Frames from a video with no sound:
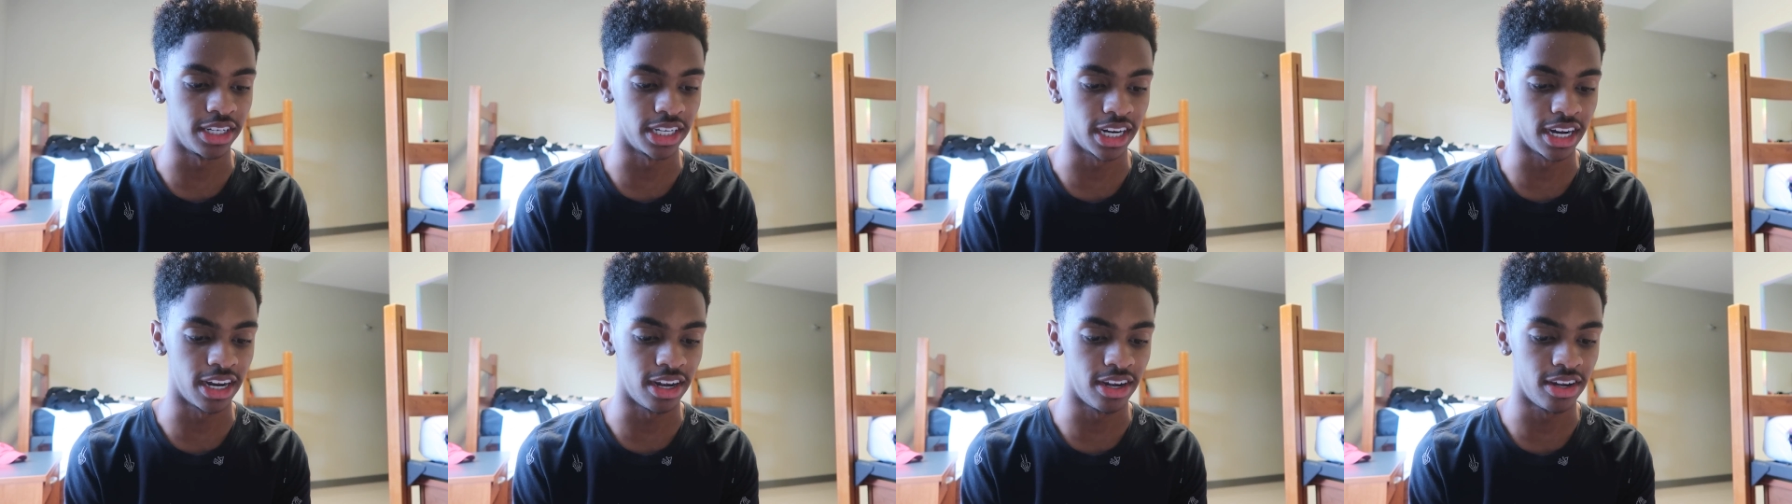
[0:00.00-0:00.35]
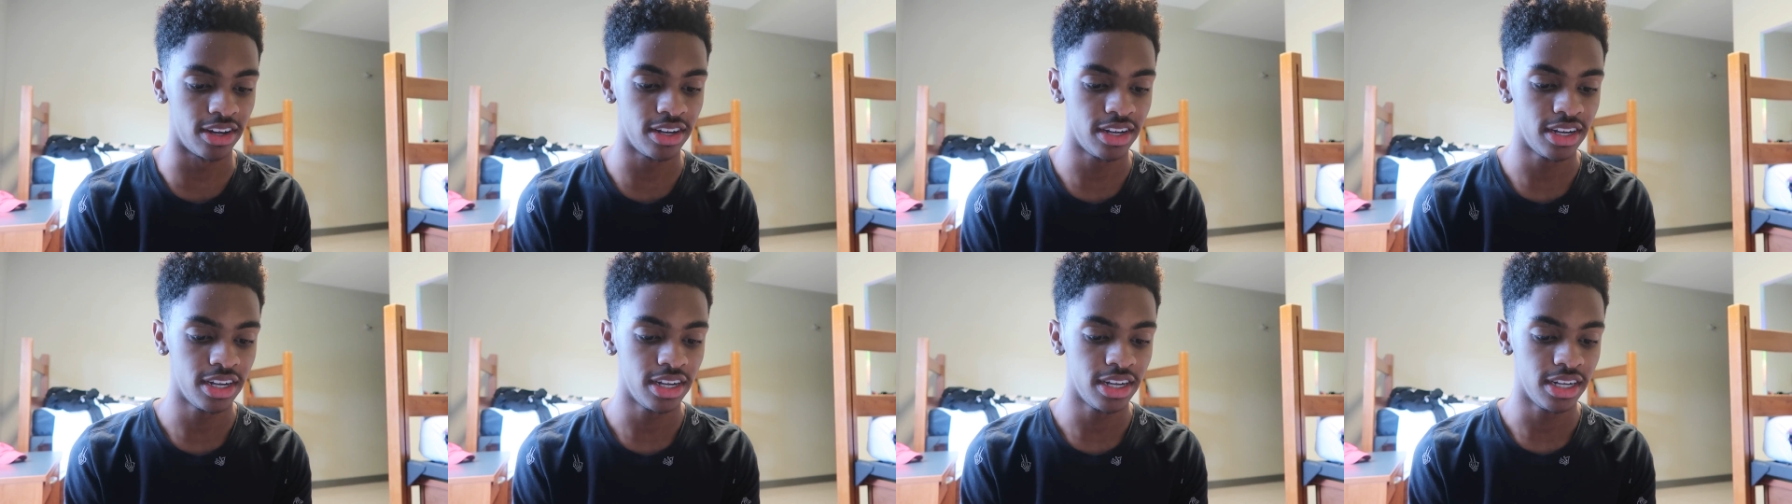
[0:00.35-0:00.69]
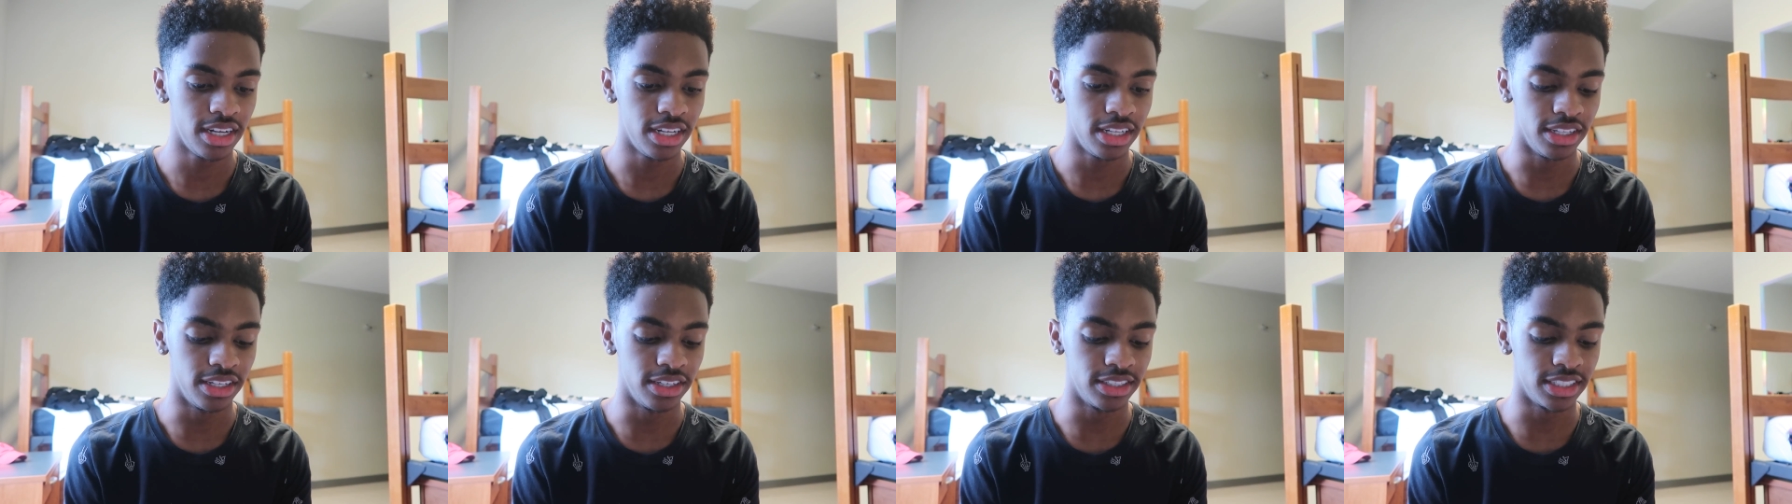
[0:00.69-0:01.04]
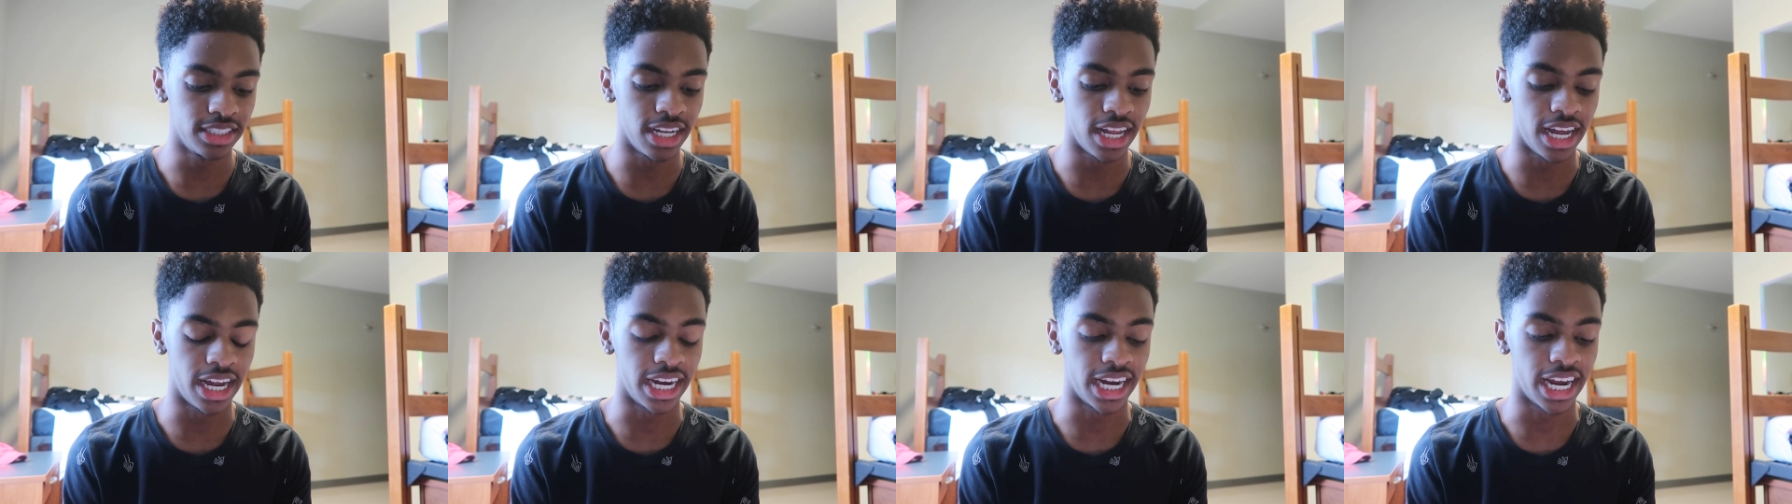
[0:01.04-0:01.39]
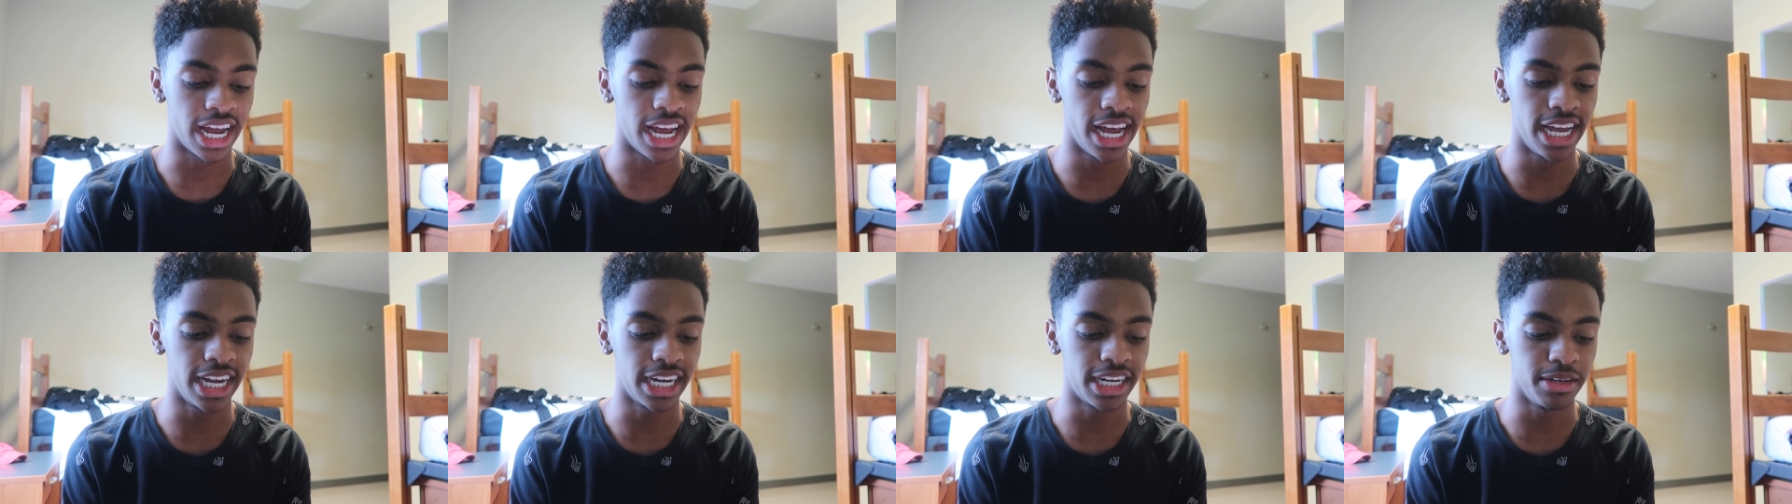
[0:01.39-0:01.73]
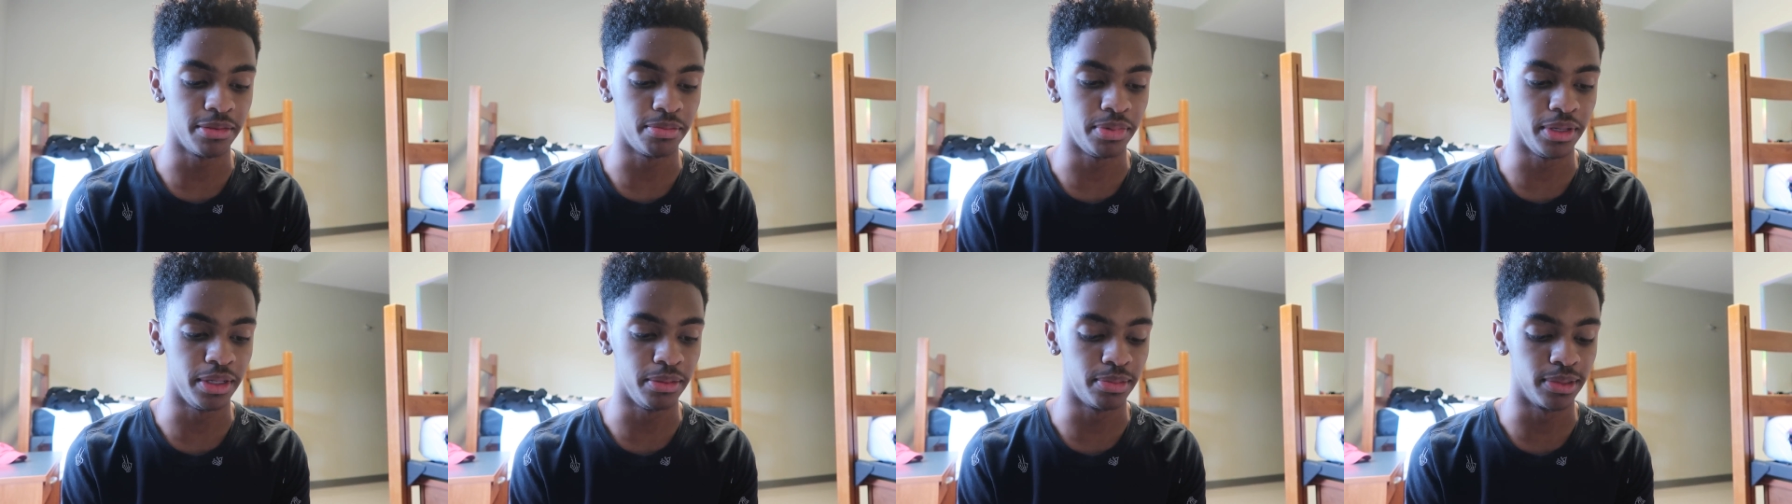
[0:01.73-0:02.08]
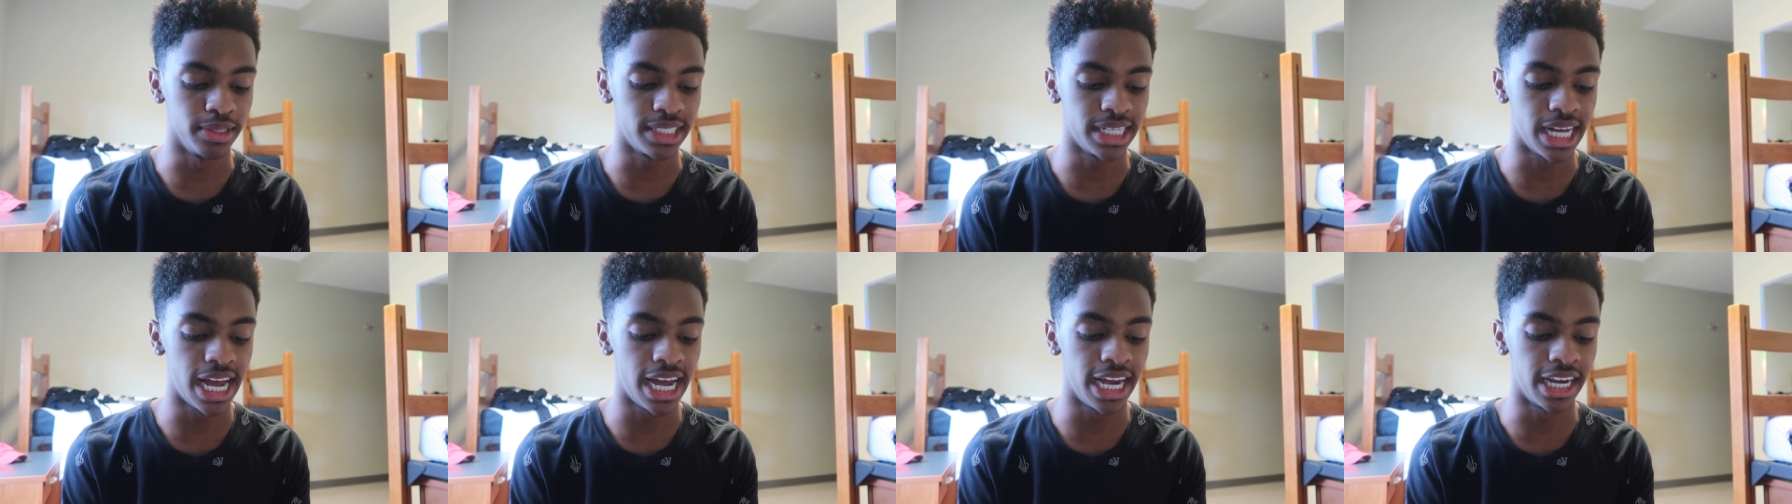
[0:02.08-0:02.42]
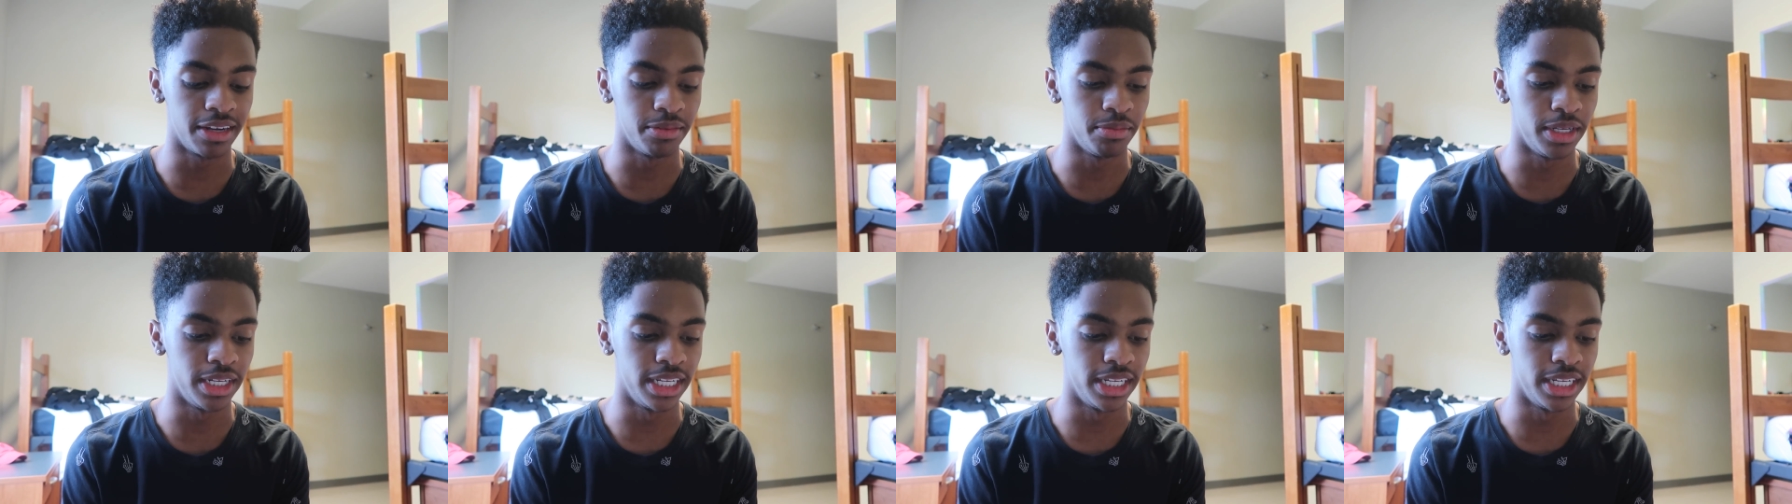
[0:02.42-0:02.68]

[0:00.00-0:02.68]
right now. There's like a heck of people tagging